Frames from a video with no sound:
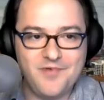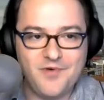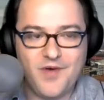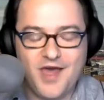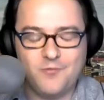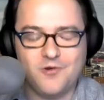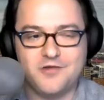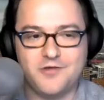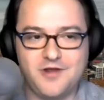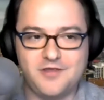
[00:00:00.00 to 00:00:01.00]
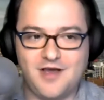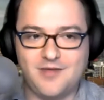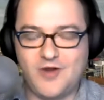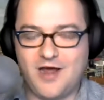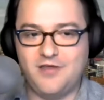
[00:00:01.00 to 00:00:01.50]
And we're also going to talk
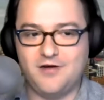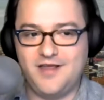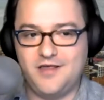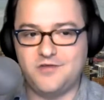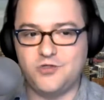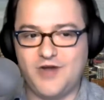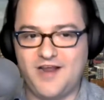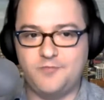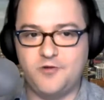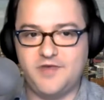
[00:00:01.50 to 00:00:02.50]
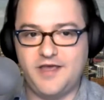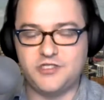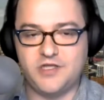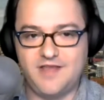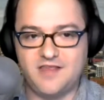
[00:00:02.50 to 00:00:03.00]
about how there is
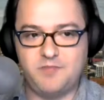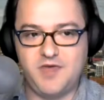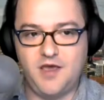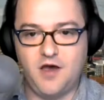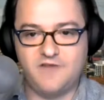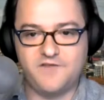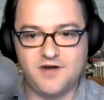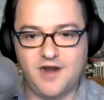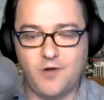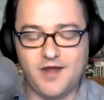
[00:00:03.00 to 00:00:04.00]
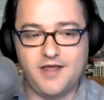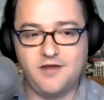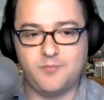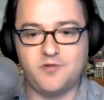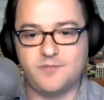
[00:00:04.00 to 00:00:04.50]
transportation that's being offered. And I want to get
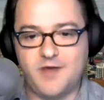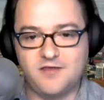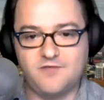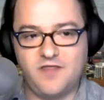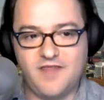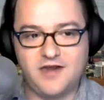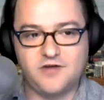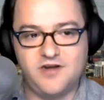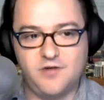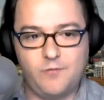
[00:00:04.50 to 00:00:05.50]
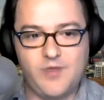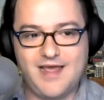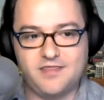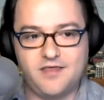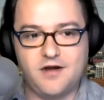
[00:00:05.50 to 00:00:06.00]
your perspective on that, Carina, when we get
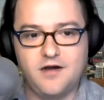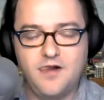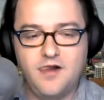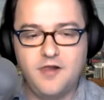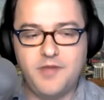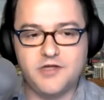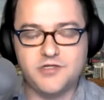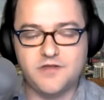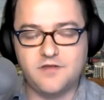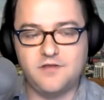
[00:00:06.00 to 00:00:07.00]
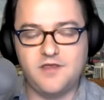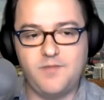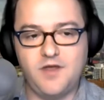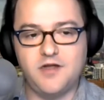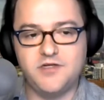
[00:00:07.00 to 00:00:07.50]
there. But just still
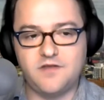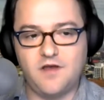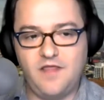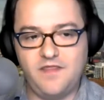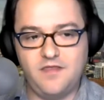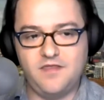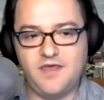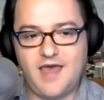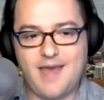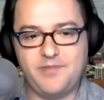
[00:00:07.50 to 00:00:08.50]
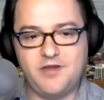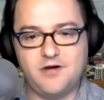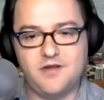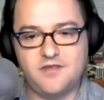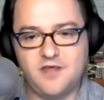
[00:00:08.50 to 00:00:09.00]
keeping it on the app
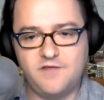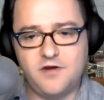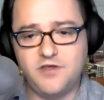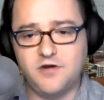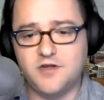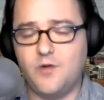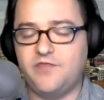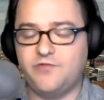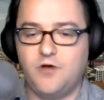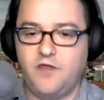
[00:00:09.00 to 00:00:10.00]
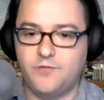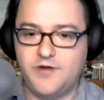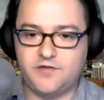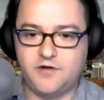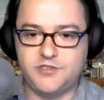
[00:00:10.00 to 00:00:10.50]
here itself, you're going through all the
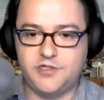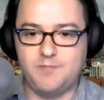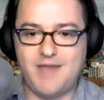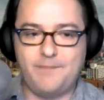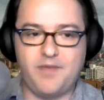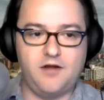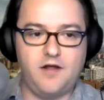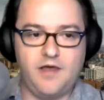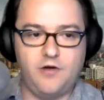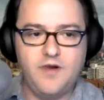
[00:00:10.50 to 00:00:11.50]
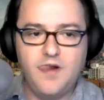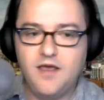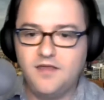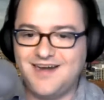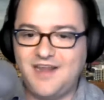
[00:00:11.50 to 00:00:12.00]
research, you're mapping it all out.
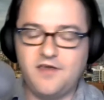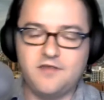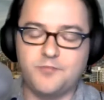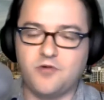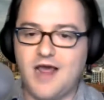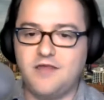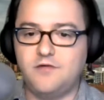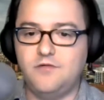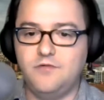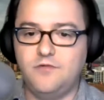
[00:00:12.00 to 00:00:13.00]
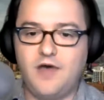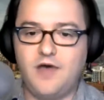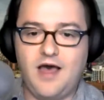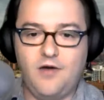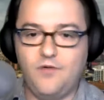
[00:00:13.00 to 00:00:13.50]
Did anything surprise you
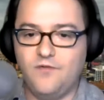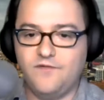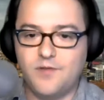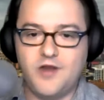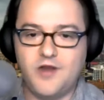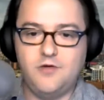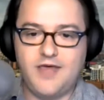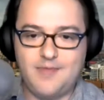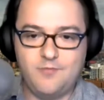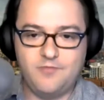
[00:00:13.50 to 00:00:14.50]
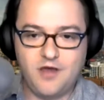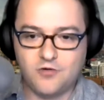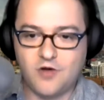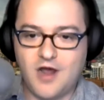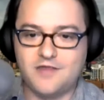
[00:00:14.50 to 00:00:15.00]
from what you came
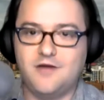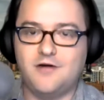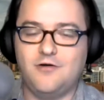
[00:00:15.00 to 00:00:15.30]
across here?